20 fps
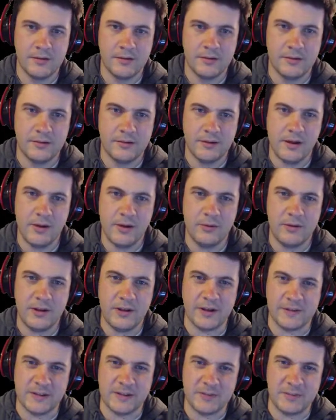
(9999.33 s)
Oh,
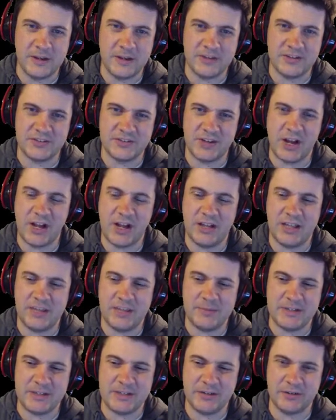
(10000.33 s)
look, this place is all
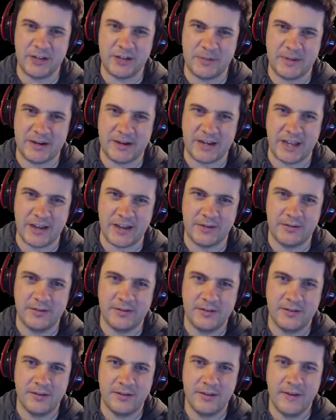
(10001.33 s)
empty and creepy now.
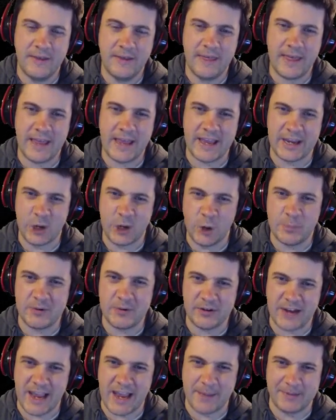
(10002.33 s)
I hope
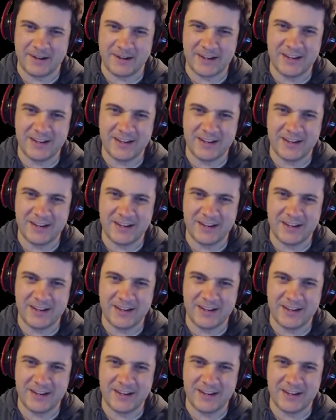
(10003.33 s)
you're happy.